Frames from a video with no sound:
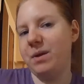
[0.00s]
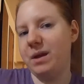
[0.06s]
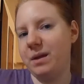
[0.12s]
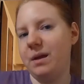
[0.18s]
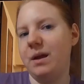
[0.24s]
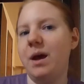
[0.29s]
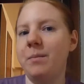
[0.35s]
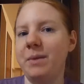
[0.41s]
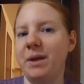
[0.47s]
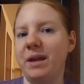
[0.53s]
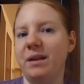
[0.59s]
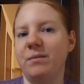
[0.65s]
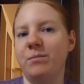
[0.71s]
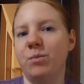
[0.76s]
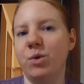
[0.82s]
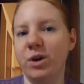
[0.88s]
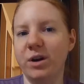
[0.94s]

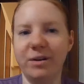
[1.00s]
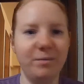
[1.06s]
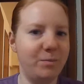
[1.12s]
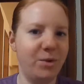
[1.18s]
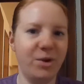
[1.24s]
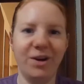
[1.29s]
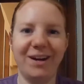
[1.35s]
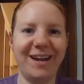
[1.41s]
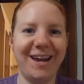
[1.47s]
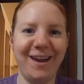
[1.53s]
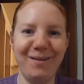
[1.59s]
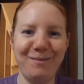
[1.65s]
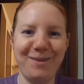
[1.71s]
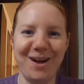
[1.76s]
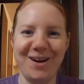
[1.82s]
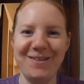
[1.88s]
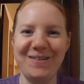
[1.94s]
coming. More and more keep
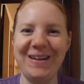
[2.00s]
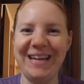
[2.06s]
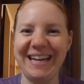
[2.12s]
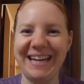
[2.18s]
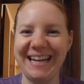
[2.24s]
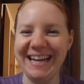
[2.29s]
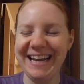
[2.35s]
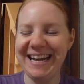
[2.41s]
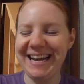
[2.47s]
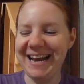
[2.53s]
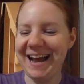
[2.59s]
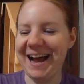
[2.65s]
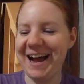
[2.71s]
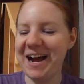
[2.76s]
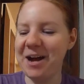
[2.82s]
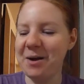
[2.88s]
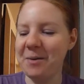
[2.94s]
coming.
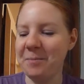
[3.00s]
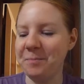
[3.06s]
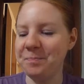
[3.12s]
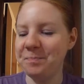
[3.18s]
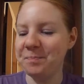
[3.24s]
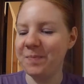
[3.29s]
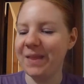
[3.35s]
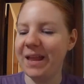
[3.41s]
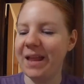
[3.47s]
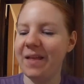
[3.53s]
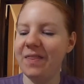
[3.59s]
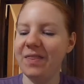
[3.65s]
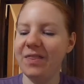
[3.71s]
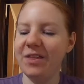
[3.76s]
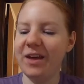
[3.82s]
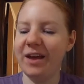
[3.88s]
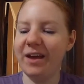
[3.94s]

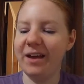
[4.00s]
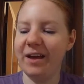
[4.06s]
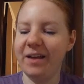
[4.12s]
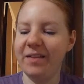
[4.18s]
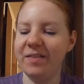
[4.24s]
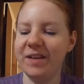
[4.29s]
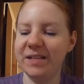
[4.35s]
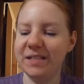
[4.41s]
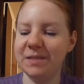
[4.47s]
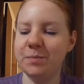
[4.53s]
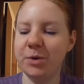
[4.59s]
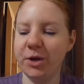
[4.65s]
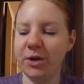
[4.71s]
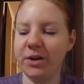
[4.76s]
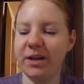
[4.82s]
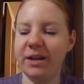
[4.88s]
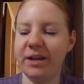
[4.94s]
This
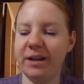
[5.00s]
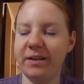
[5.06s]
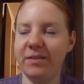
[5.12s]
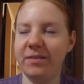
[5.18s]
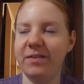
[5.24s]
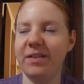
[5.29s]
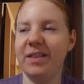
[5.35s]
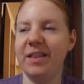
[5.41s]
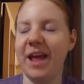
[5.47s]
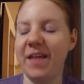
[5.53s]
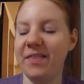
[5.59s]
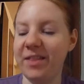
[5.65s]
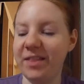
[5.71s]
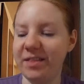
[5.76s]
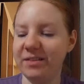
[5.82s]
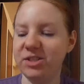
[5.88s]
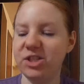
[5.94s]
book and
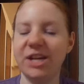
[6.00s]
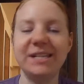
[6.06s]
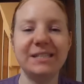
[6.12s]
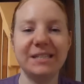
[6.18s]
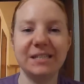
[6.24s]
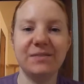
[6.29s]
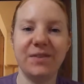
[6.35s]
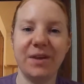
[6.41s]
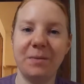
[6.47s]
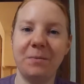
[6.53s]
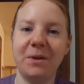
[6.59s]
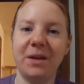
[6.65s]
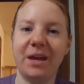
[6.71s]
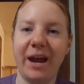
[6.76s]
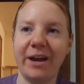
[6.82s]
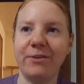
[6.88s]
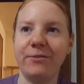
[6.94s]
Jace's family
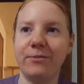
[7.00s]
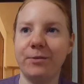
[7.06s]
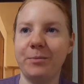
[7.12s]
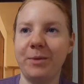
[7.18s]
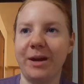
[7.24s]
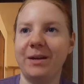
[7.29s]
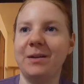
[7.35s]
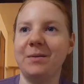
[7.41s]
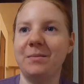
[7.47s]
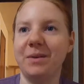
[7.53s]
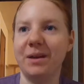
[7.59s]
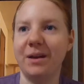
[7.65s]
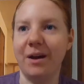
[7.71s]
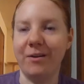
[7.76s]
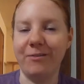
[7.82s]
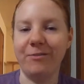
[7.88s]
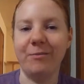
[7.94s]
kind of reminded me
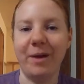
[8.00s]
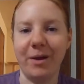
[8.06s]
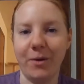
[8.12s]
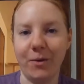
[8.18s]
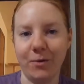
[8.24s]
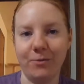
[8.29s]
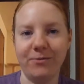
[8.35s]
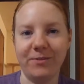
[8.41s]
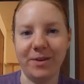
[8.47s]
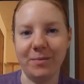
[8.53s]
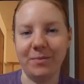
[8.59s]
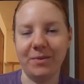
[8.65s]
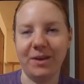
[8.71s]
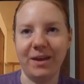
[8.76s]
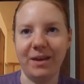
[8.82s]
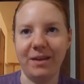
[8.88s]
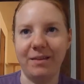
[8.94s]
of my own
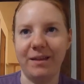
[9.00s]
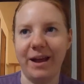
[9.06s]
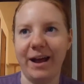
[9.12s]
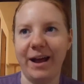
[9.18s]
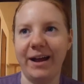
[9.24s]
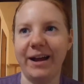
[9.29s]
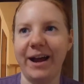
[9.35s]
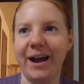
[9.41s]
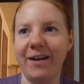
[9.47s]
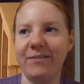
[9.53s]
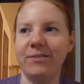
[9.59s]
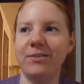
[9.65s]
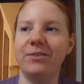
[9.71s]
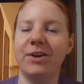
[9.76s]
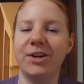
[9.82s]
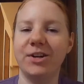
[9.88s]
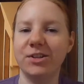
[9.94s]
family in that I have a
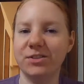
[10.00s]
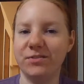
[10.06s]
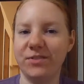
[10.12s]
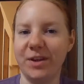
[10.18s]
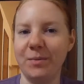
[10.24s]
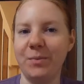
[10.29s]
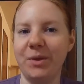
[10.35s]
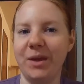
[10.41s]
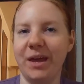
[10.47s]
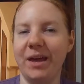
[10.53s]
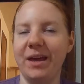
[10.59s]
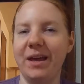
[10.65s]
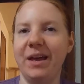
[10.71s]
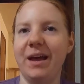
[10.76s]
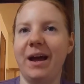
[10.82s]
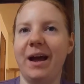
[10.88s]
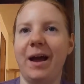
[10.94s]
large family.
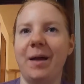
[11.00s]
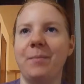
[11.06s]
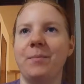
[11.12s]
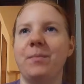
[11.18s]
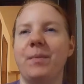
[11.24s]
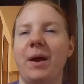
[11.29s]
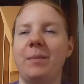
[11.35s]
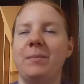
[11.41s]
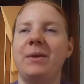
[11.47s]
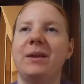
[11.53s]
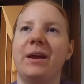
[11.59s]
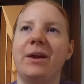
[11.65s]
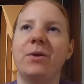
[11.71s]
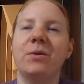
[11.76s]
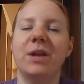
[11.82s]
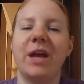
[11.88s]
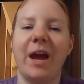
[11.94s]
I mean, I
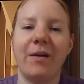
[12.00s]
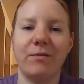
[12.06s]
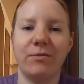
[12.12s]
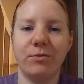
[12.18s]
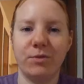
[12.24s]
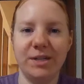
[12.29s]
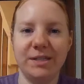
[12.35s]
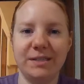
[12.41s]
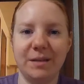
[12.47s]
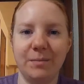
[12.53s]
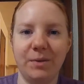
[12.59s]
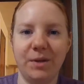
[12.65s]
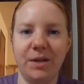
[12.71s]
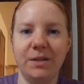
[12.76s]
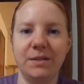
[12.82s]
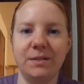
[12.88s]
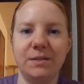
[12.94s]
only have 3
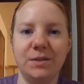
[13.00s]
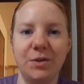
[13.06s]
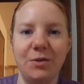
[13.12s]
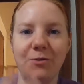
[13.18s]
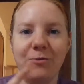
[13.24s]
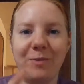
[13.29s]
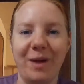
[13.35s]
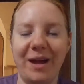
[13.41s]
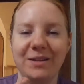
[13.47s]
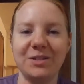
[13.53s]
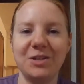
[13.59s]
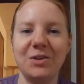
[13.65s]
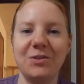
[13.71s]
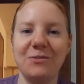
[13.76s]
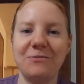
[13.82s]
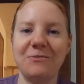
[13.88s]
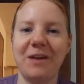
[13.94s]
siblings. You've met
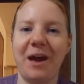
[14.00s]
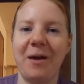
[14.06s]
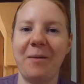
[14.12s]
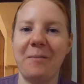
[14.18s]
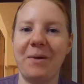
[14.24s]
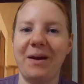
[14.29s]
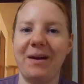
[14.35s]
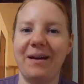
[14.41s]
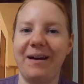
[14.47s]
2 of them